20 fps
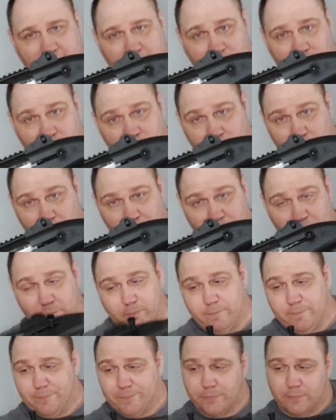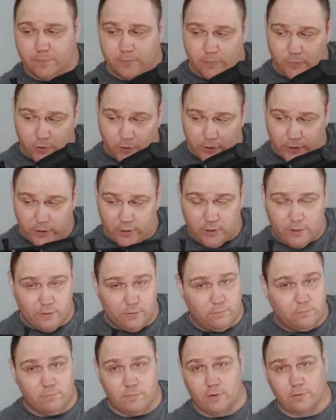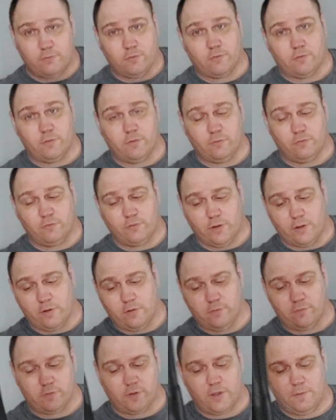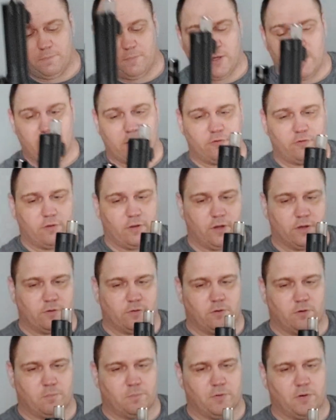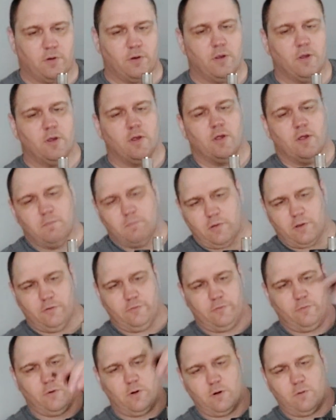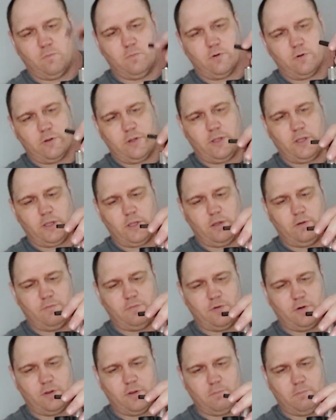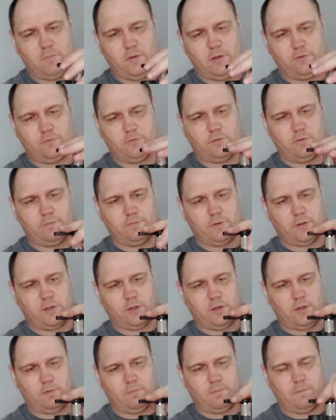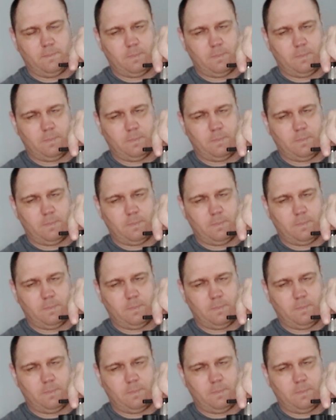action open. Look in it, make sure there's no shells, keep the action locked open, because you are working in front of the muzzle of the gun.